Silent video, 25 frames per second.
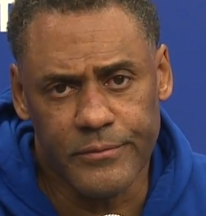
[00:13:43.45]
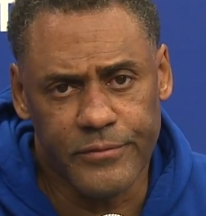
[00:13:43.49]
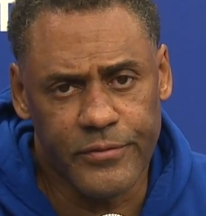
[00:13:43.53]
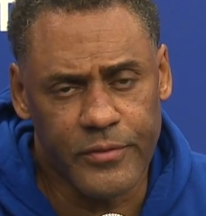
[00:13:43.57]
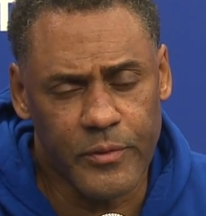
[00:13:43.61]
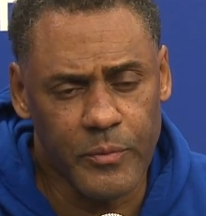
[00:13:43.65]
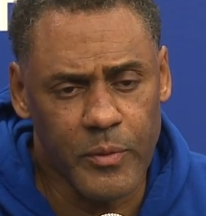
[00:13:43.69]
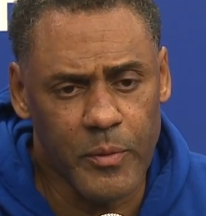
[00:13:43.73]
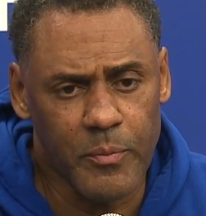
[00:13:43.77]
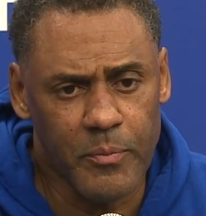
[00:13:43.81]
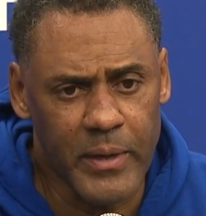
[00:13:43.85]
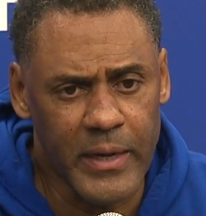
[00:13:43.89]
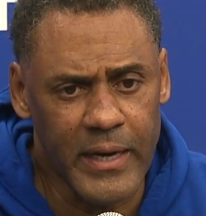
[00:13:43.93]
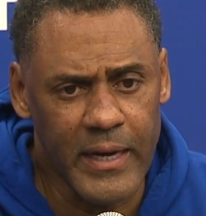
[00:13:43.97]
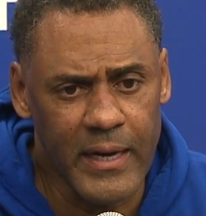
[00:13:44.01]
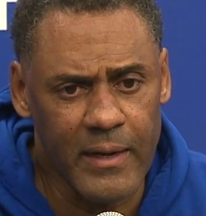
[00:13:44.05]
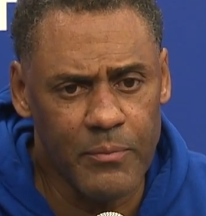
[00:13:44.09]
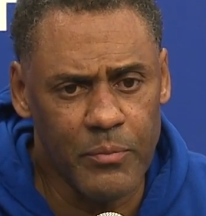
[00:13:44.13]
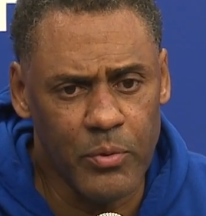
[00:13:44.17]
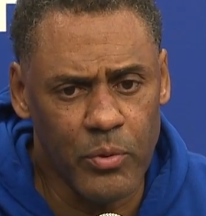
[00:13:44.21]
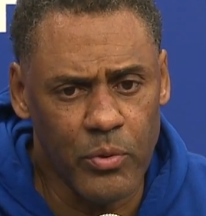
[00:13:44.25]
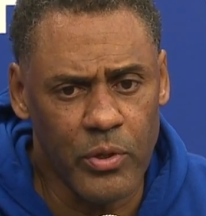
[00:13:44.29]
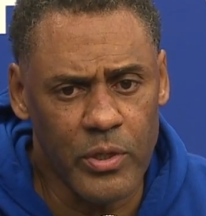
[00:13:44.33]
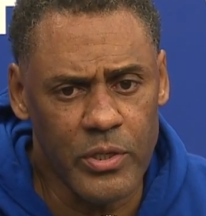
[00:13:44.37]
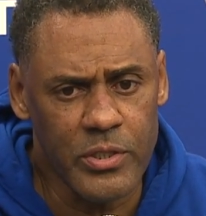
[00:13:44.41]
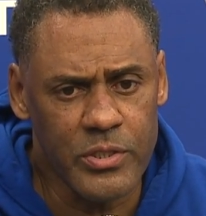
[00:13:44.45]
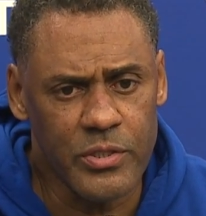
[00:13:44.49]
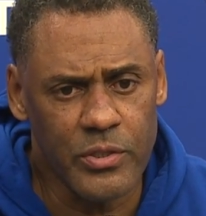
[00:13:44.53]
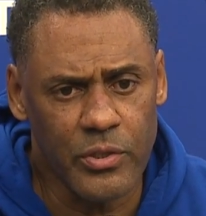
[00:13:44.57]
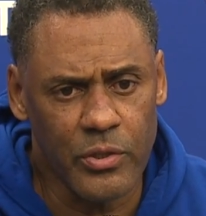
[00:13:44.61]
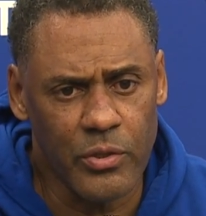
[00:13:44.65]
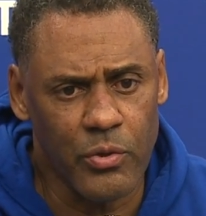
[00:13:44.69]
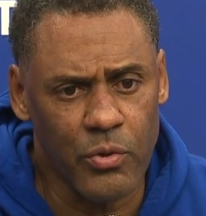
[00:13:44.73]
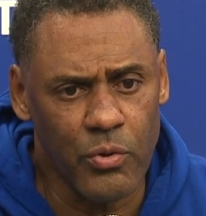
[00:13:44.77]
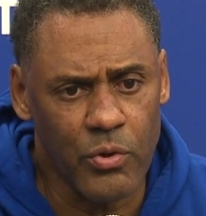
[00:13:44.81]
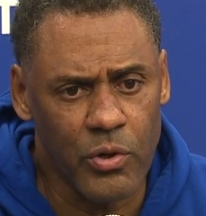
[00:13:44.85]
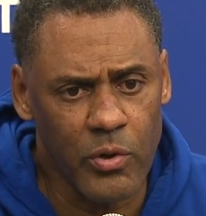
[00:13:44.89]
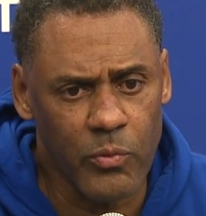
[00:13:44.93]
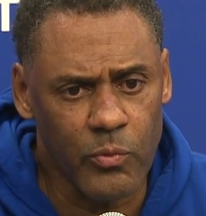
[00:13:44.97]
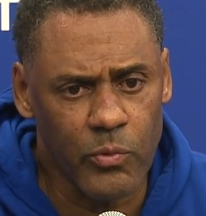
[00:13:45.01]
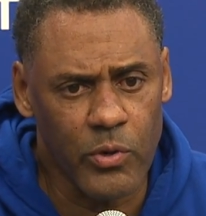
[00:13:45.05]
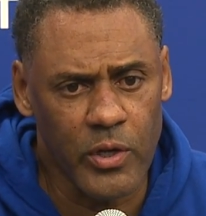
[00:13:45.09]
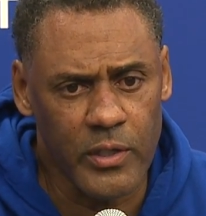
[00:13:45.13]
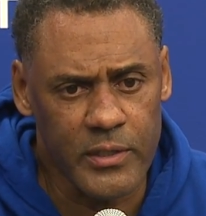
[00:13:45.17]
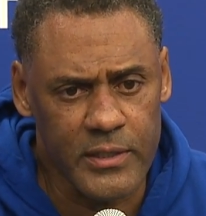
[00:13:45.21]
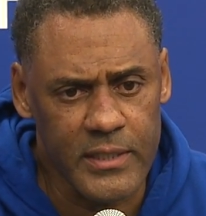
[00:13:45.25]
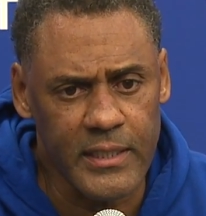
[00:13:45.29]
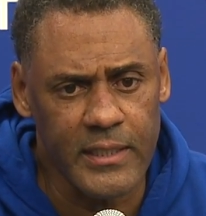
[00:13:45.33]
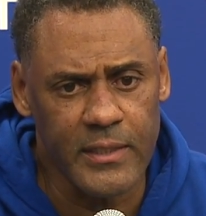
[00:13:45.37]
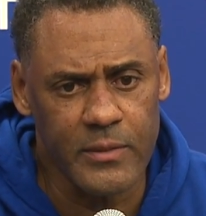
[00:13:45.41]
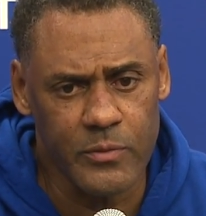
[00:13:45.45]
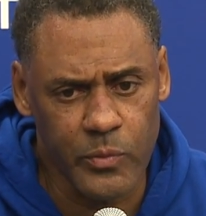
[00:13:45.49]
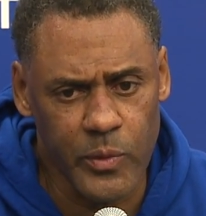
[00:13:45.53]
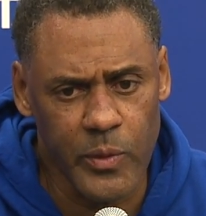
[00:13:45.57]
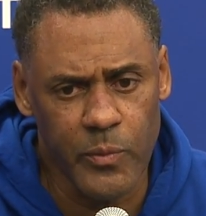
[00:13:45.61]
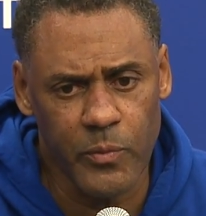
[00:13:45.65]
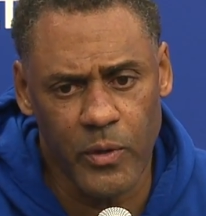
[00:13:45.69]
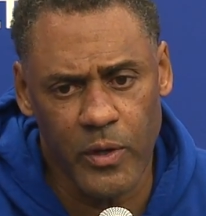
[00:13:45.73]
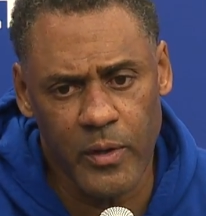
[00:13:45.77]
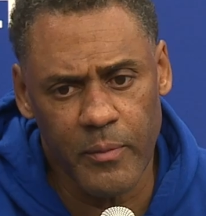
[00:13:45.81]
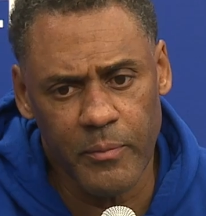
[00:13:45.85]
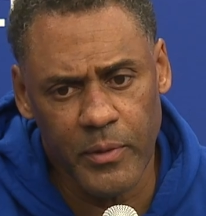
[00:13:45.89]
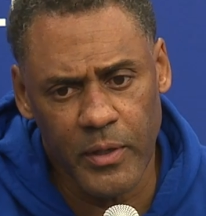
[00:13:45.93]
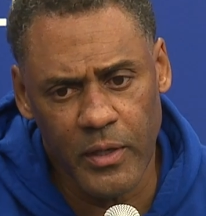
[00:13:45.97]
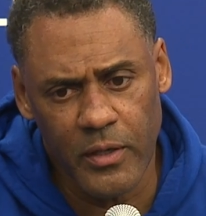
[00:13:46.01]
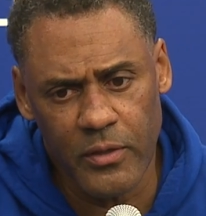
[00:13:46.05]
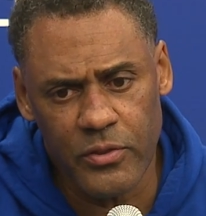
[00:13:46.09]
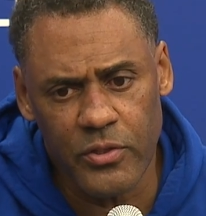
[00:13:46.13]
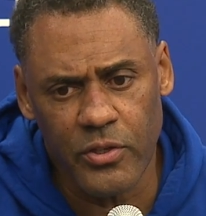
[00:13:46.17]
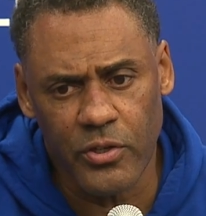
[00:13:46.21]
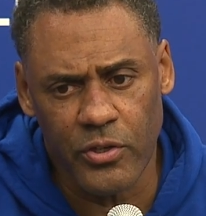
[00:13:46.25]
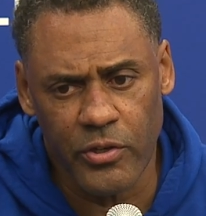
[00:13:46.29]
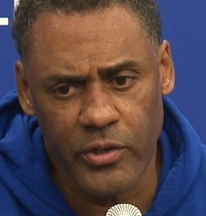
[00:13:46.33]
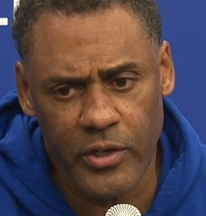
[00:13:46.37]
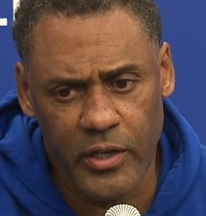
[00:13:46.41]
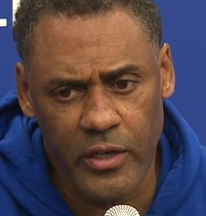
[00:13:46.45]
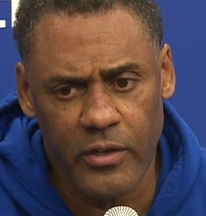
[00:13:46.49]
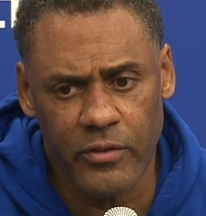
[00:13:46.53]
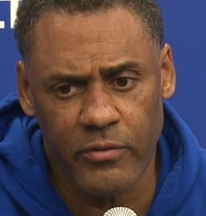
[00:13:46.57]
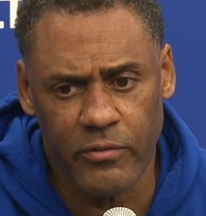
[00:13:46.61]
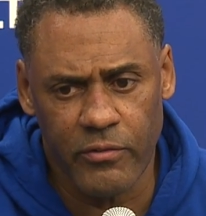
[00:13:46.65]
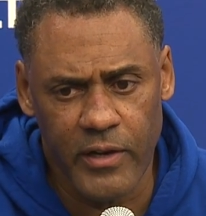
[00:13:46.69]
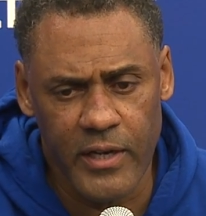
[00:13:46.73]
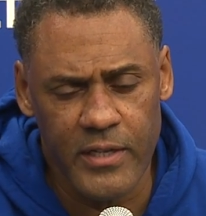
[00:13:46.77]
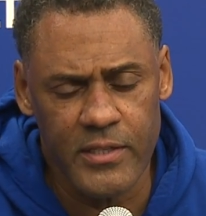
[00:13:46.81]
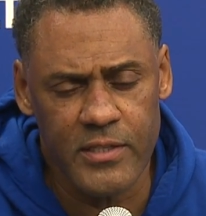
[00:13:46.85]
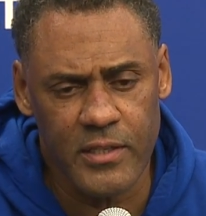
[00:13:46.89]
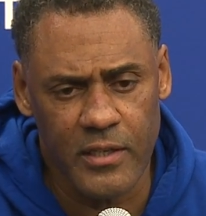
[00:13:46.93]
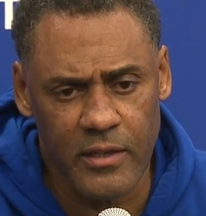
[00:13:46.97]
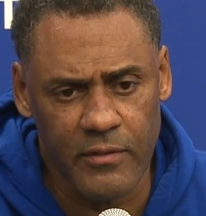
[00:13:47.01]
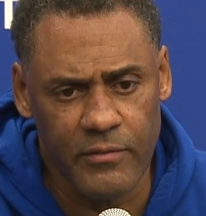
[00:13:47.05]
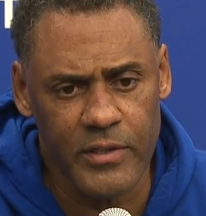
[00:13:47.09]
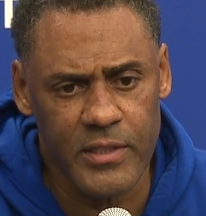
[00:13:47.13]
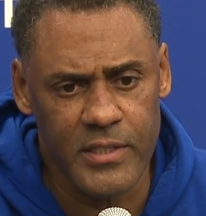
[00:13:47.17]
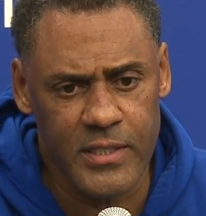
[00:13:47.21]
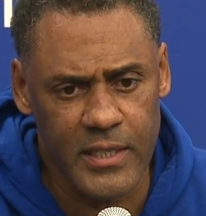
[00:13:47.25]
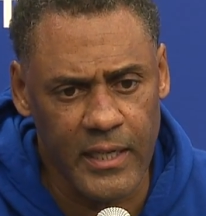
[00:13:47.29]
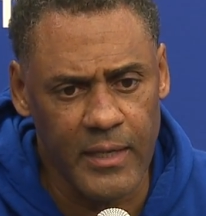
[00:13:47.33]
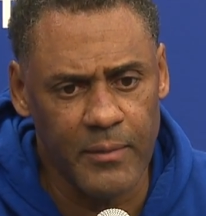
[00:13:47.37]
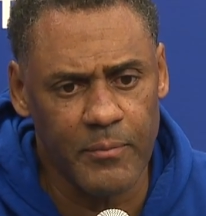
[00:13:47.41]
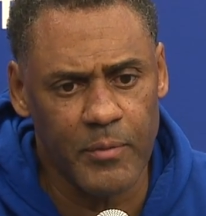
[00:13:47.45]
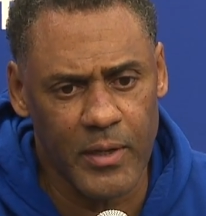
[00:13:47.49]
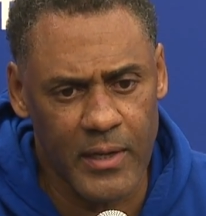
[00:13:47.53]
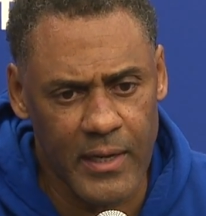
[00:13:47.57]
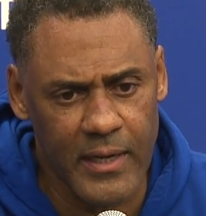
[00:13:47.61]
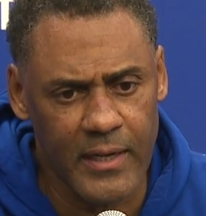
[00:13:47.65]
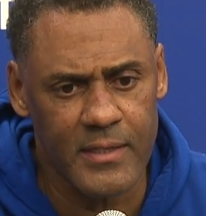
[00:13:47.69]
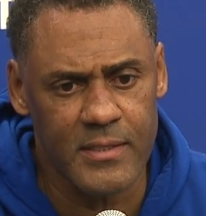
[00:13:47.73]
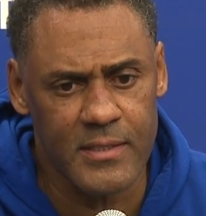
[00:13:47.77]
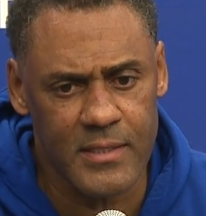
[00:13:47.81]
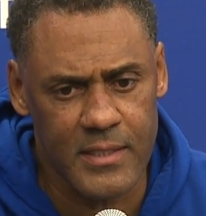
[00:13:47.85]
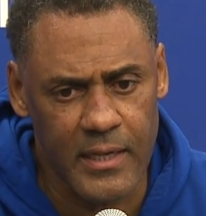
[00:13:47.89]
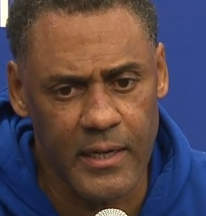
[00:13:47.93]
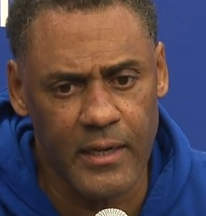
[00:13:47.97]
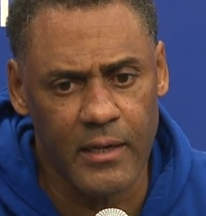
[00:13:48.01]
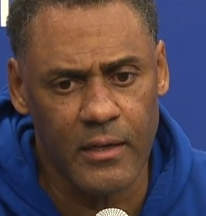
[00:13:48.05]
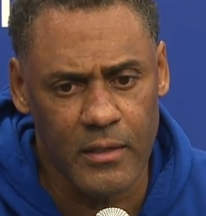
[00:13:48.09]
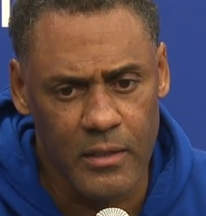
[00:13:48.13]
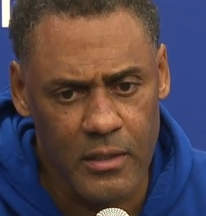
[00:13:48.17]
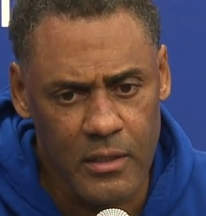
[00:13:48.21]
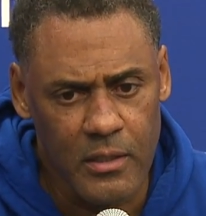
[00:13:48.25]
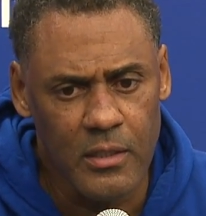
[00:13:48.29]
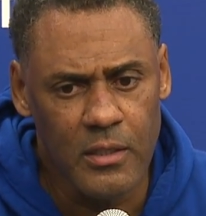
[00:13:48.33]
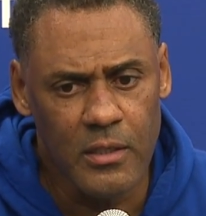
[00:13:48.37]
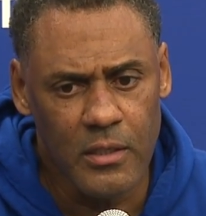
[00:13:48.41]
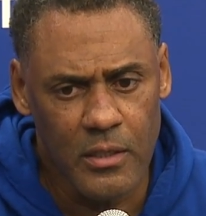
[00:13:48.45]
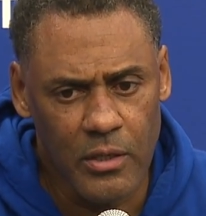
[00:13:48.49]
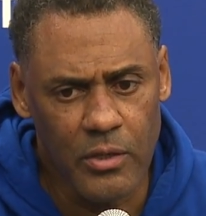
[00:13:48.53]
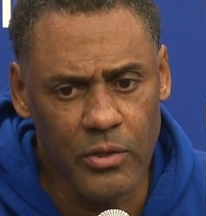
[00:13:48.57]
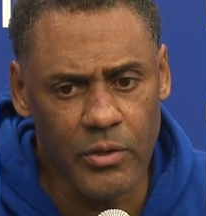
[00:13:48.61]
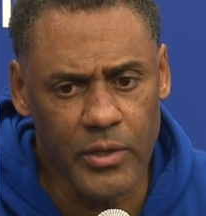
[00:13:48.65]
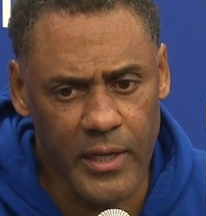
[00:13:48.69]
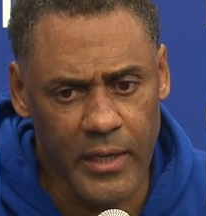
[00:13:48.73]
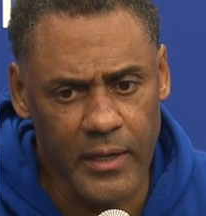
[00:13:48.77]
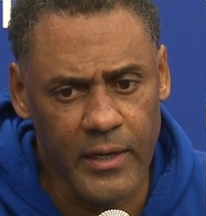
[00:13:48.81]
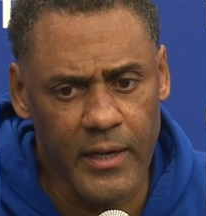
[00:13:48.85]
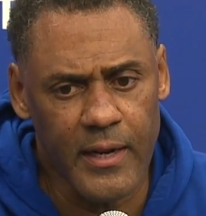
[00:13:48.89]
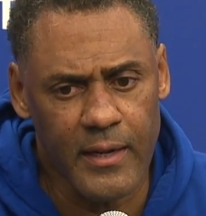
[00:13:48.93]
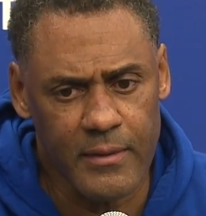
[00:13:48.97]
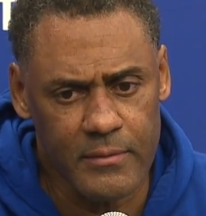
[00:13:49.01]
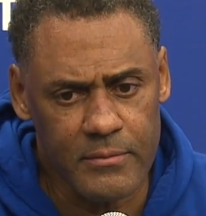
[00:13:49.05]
from the Bad Boys to the going to work teams, we want to be a third iteration of a team that they can say, okay,